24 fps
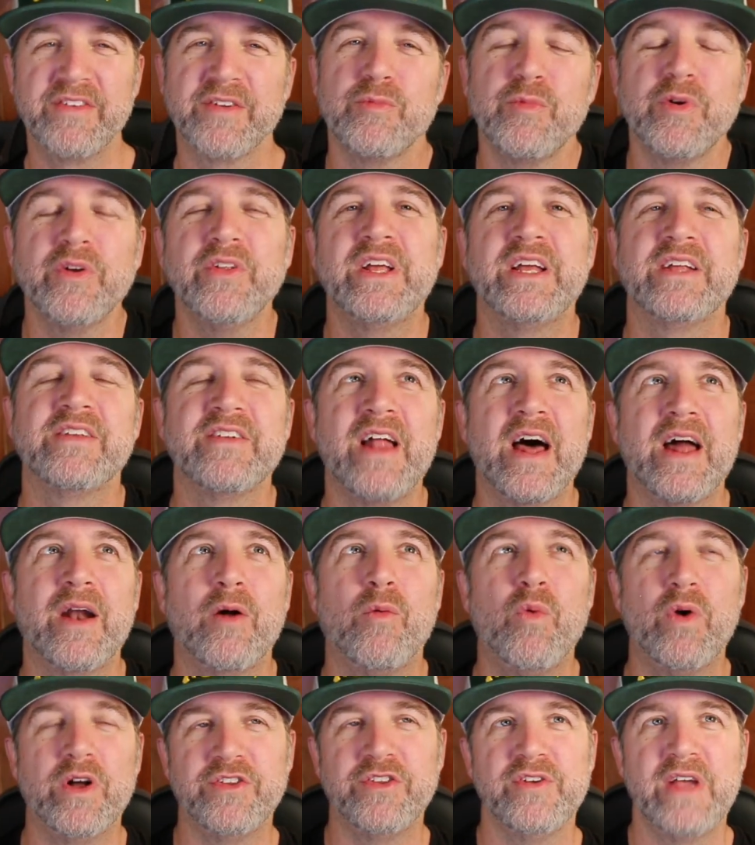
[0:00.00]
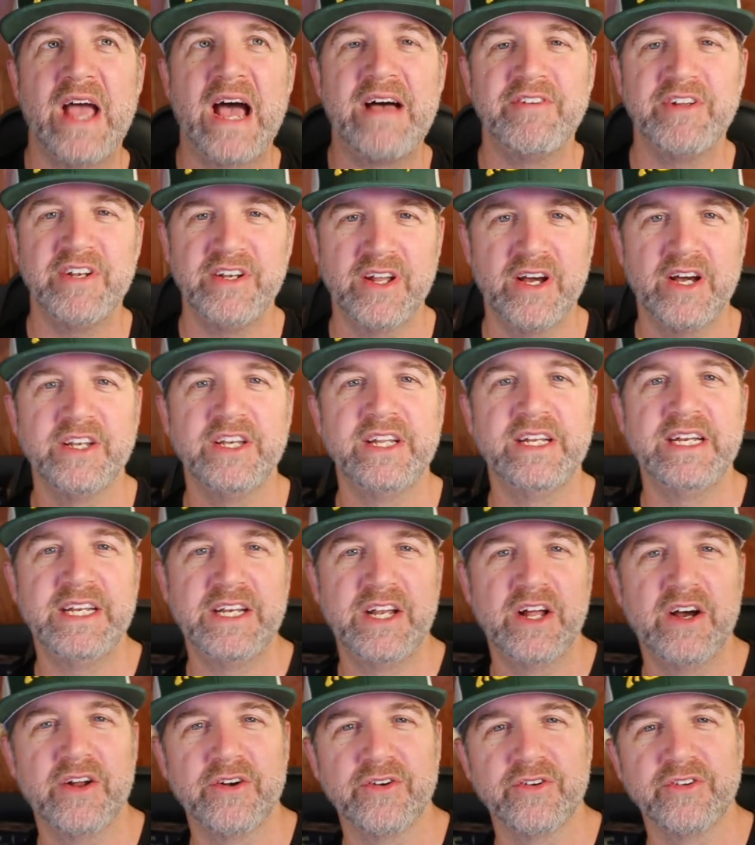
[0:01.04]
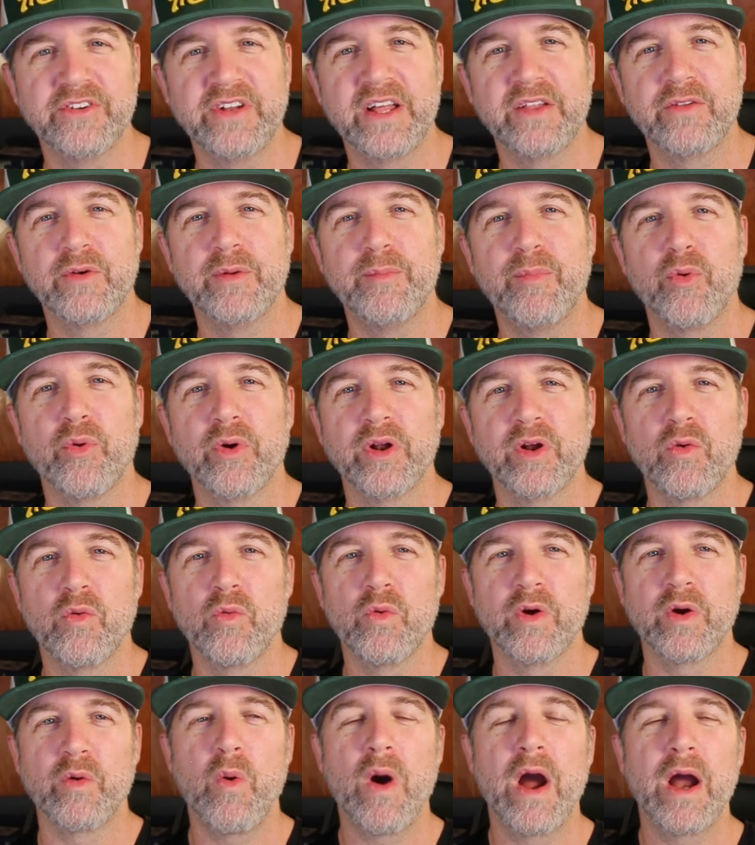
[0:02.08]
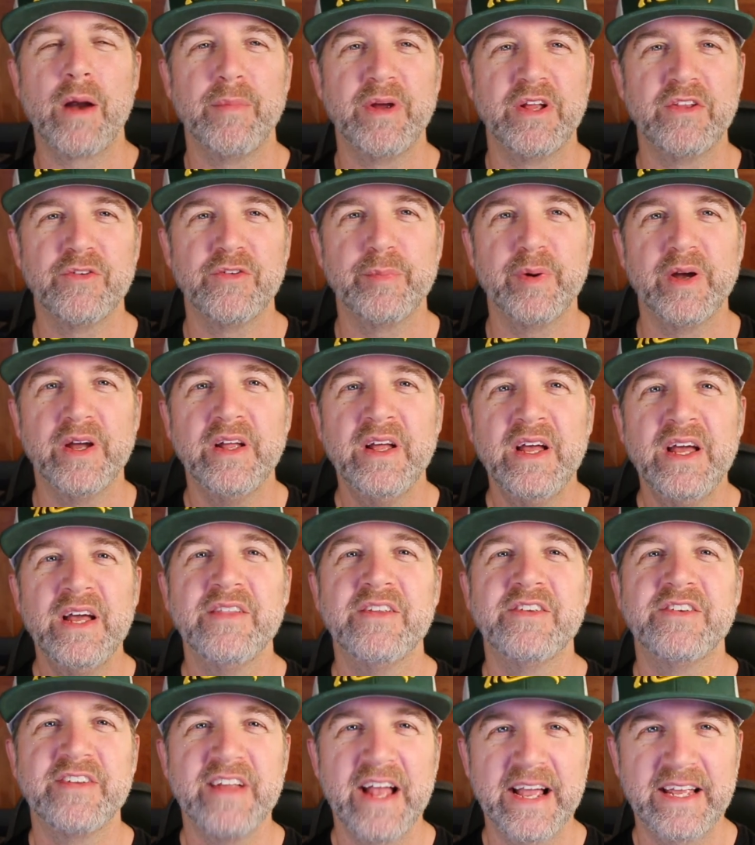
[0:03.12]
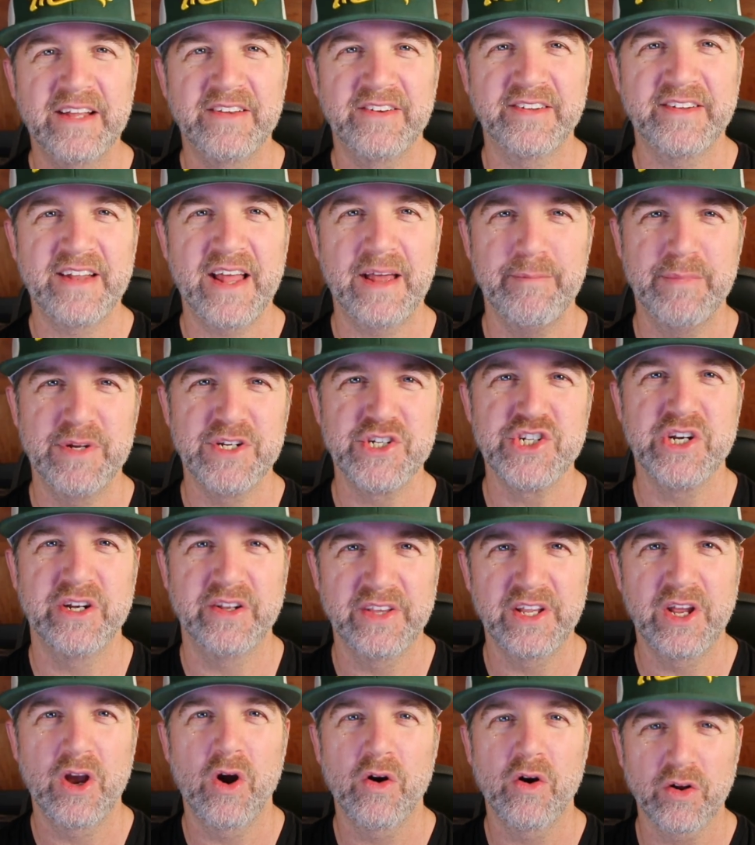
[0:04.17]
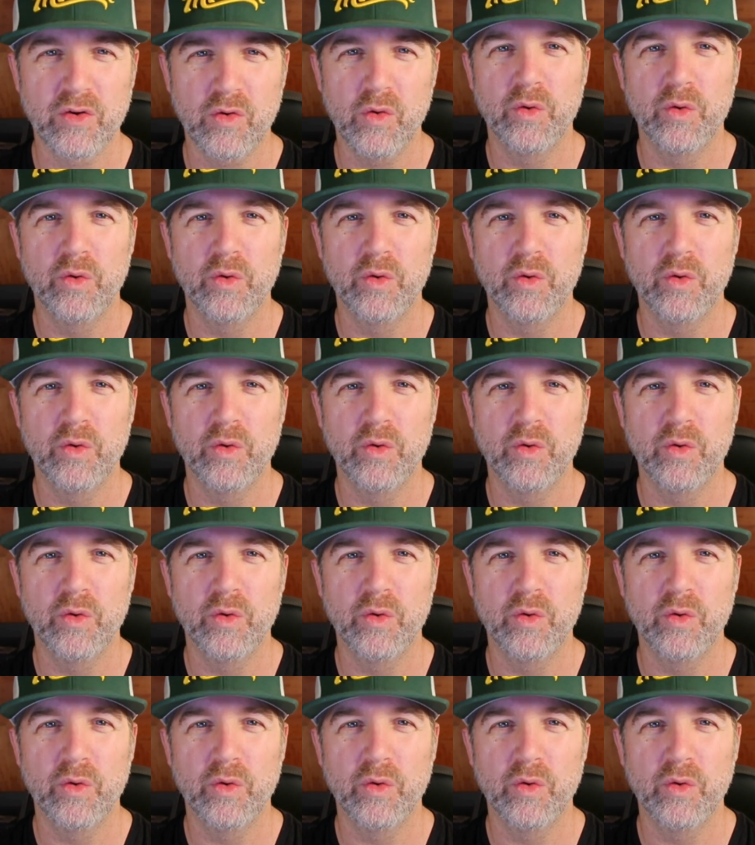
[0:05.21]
And really, it's not a once you have it done, you need to understand the reporting requirements. But the second step mentioned in the article